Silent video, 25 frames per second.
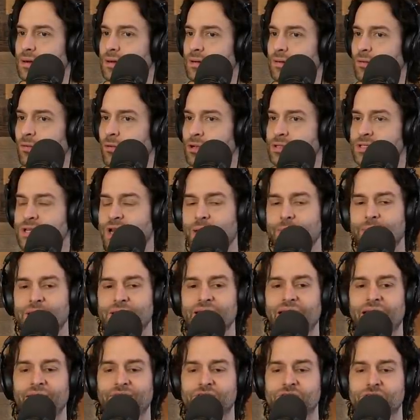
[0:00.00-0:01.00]
One time he
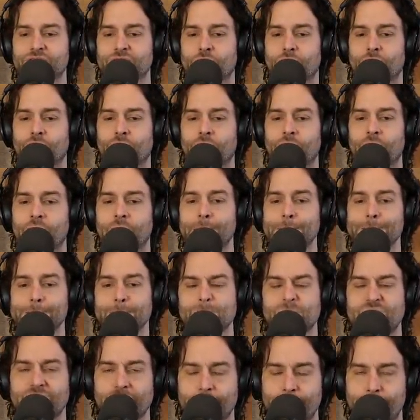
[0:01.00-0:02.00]
laughed so hard,
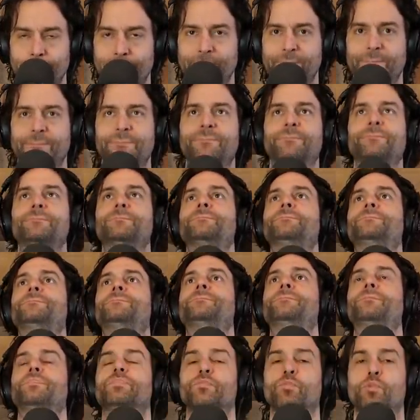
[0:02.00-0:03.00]
he
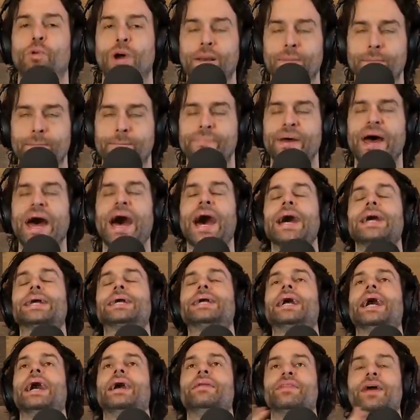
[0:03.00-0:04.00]
went
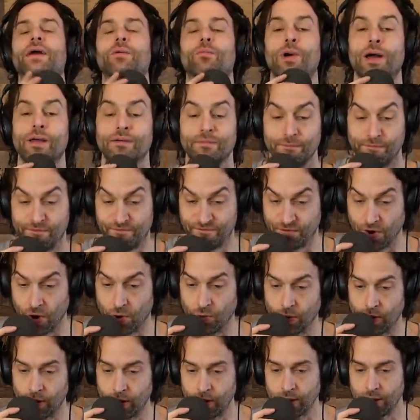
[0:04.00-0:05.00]
back and then went
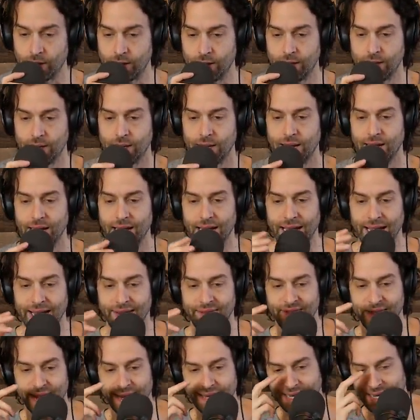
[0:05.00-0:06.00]
forward
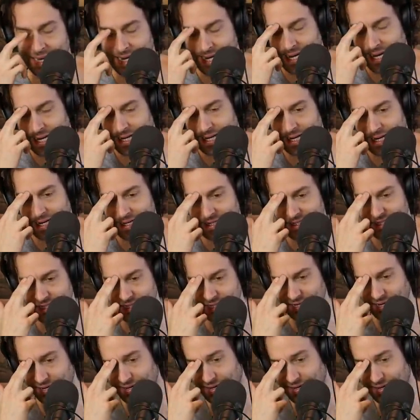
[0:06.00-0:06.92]
and then hit his